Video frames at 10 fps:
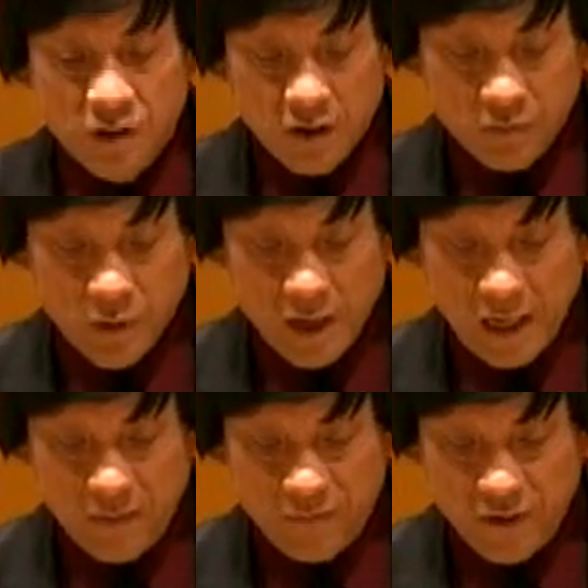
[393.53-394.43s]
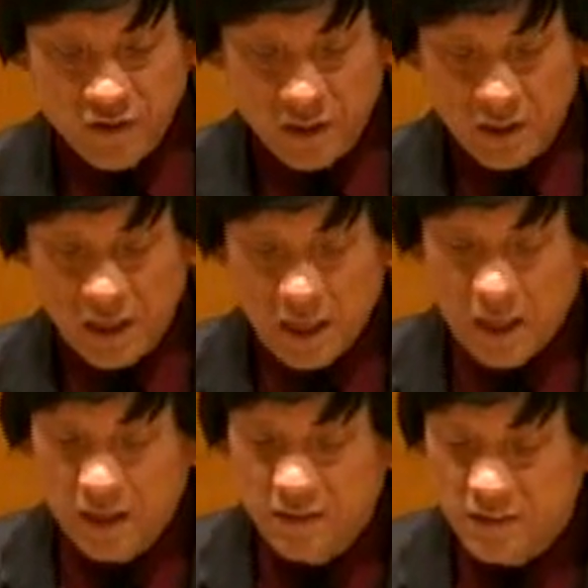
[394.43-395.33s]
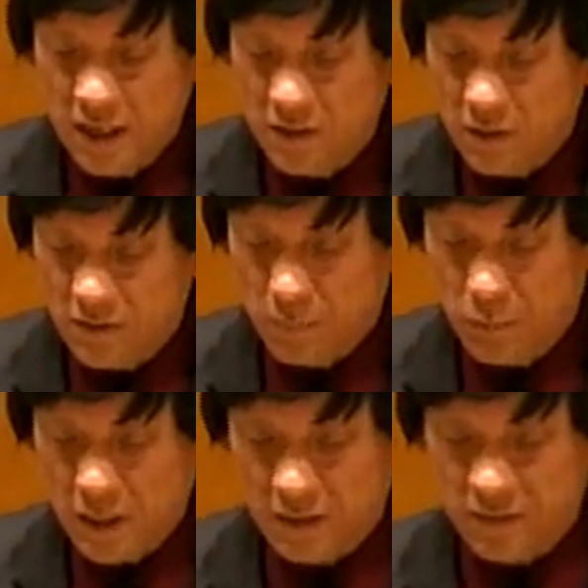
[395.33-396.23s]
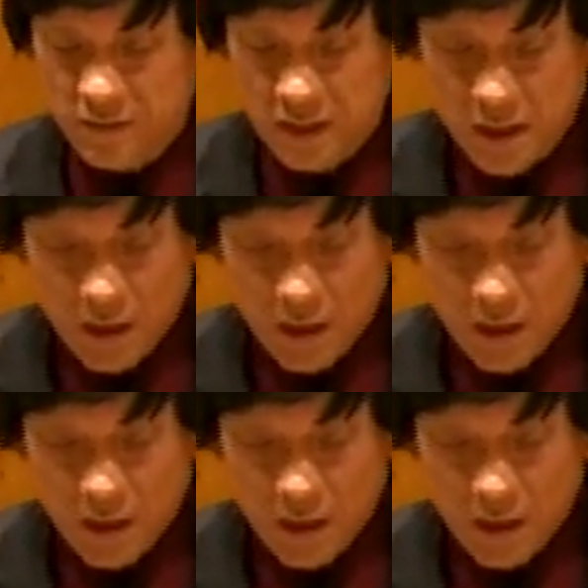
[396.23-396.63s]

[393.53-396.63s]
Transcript: Charles Wong envisioned the center as a place